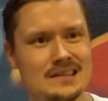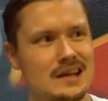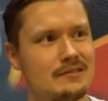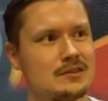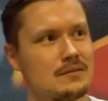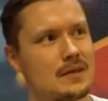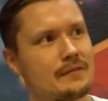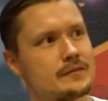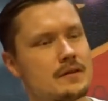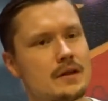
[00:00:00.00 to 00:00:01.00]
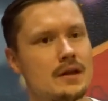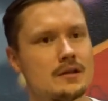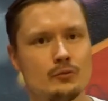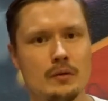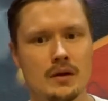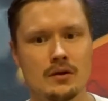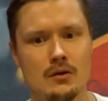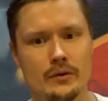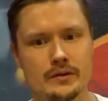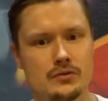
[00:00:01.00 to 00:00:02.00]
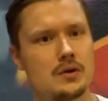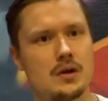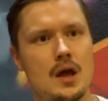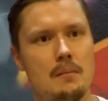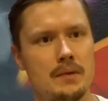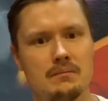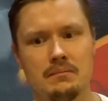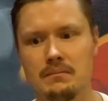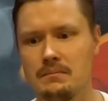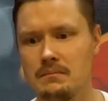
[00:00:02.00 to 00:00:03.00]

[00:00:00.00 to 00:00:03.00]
After the gigs we might go into a club and